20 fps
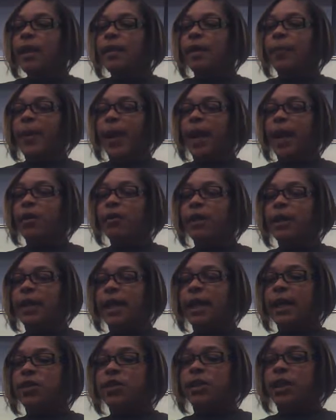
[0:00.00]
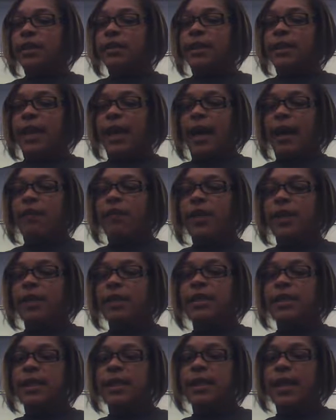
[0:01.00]
The pound connection is the
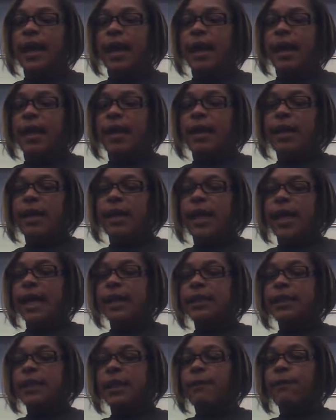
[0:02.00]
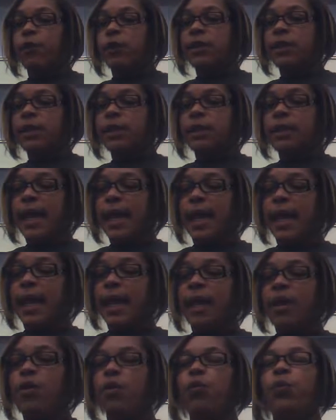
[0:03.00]
obvious today, except for
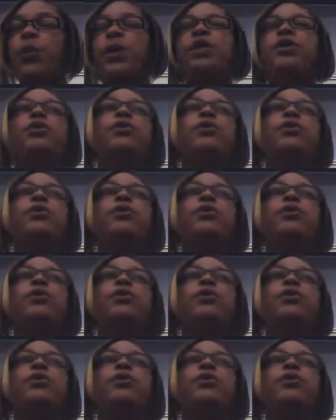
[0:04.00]
today we